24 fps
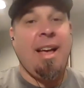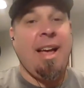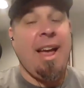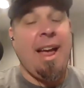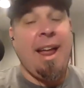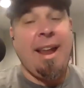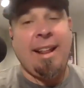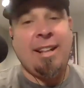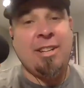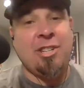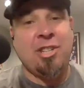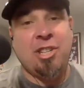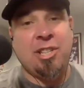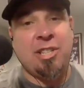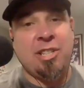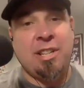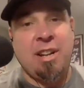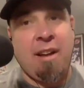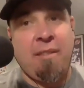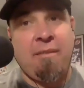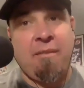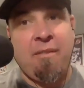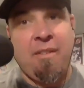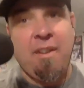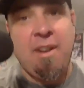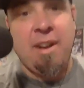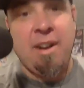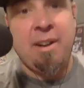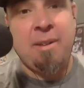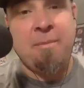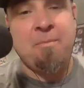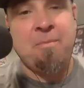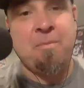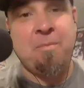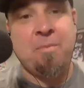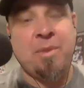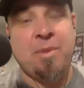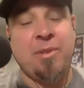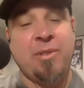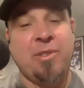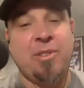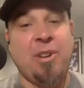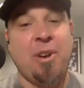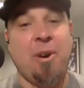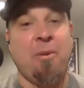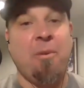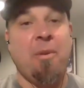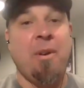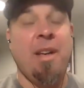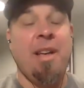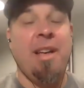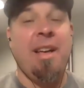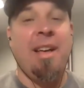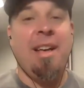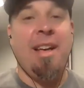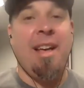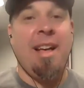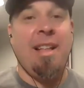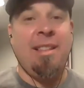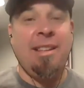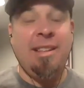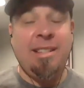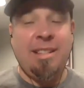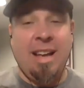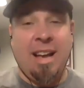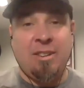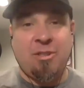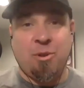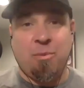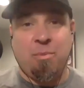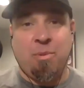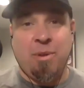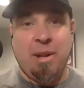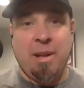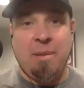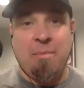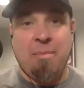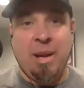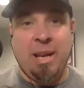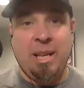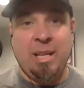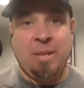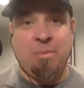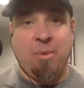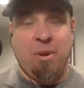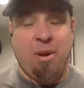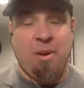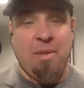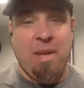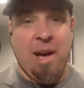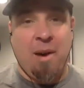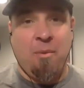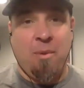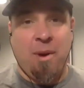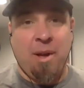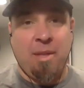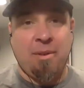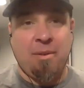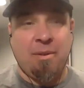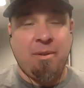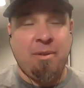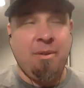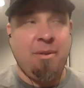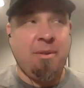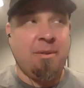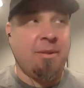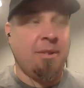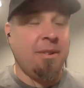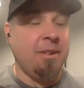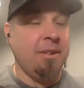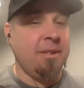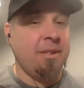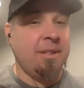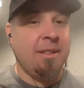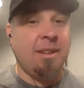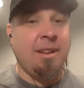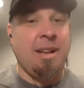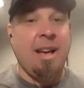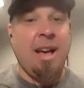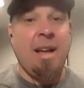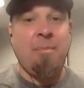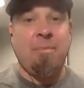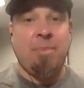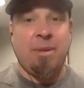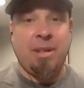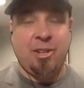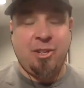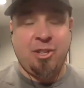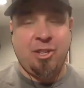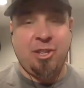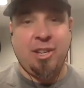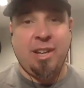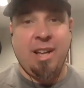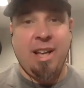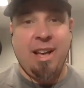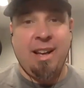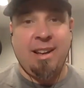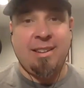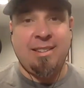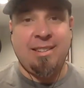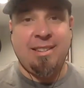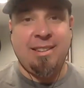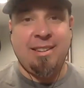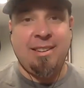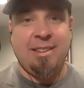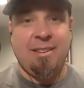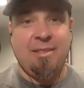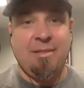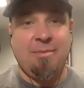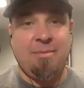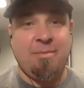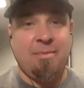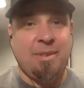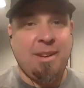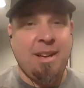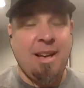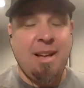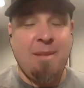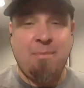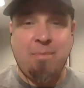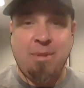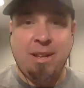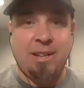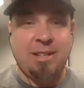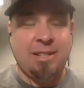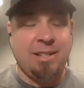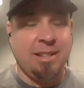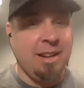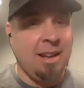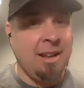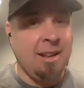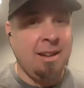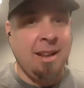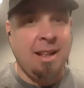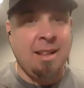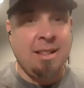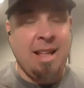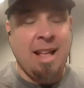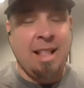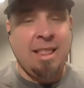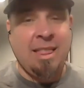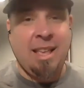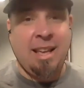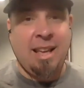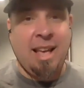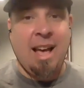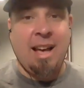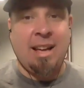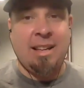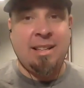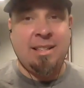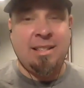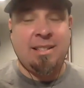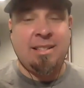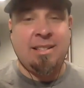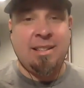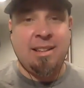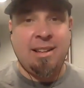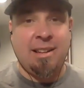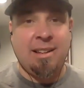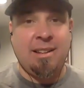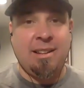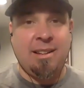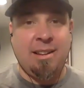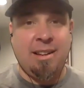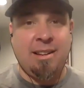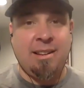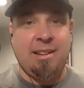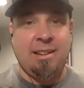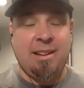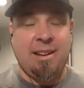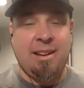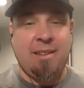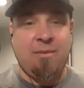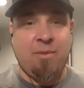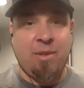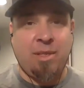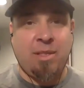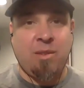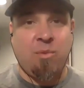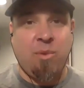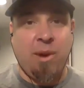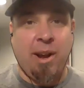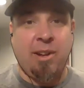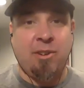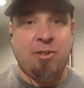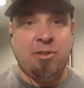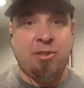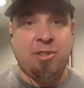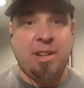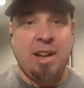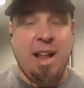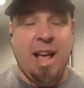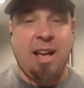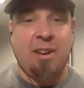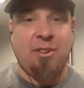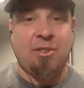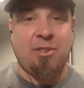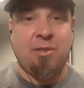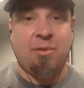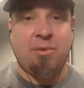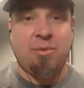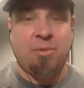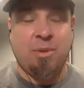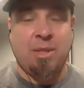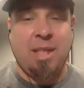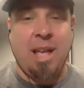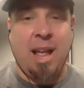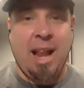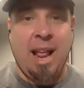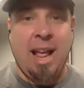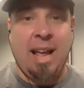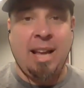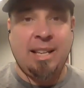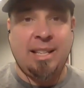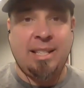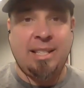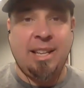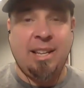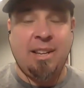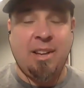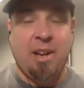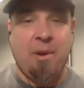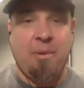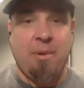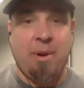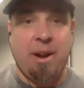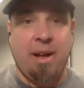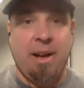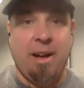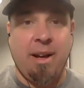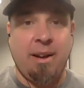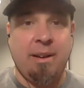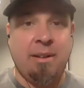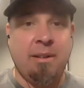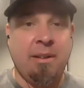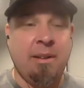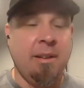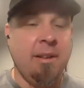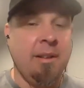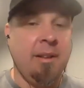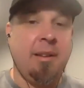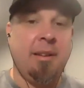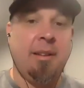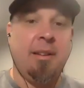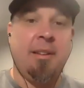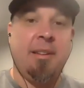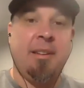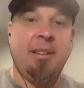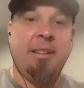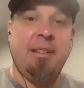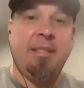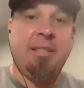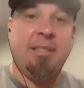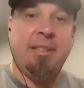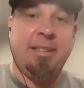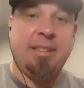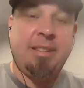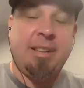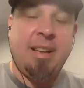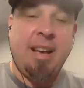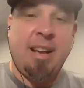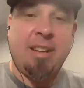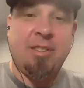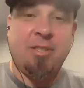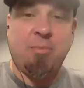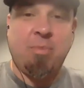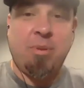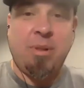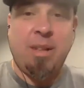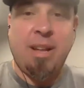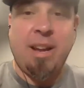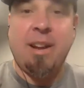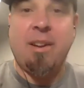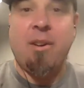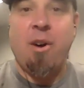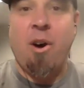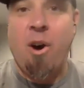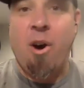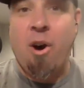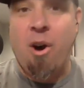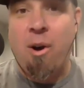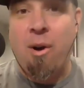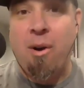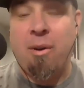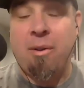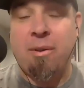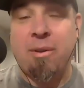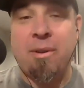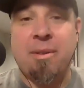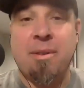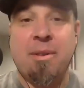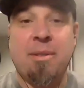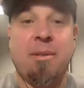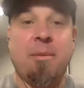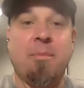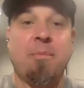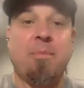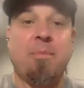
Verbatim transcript: And it's just not fun. So, and these guys are playing baseball in that weather. Oh, good. God bless you guys. You know, God bless you. That, that, not the guys in, in uh, with the Rangers and Astros with that AC going on these guys are playing hard. They're